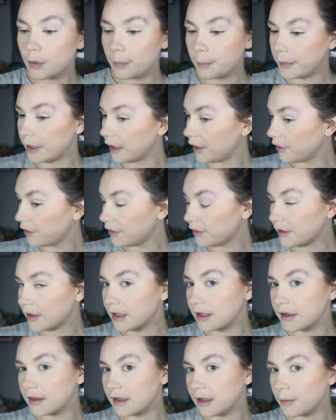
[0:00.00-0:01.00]
But I just
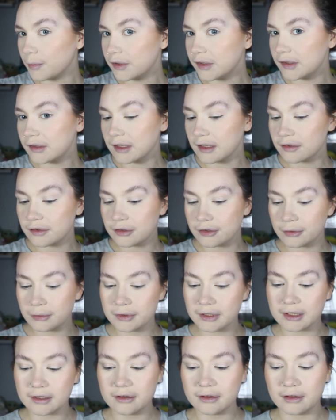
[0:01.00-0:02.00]
think that one sits so
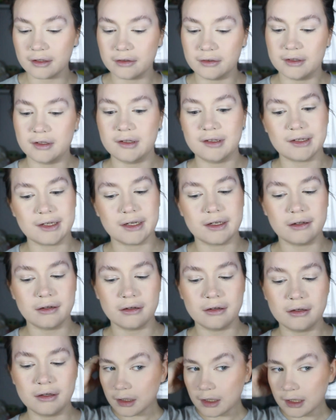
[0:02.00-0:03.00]
nicely on the
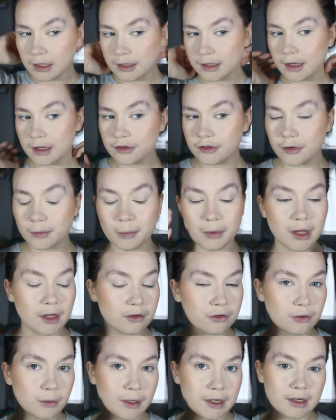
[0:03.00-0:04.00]
skin, and it just
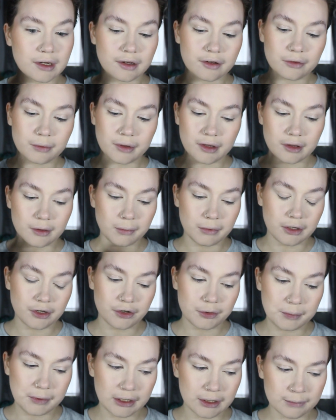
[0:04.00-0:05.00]
blends quite nice with the
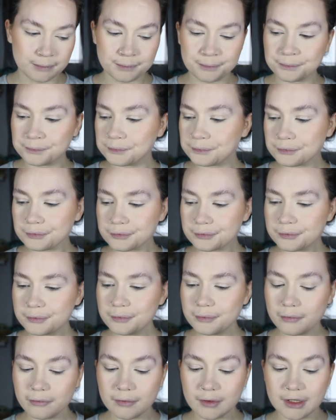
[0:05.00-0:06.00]
blush balm.
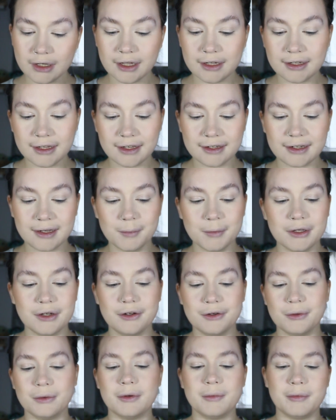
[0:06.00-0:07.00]
And then I'm going
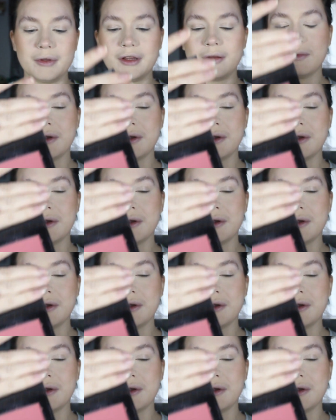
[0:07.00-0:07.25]
to go in with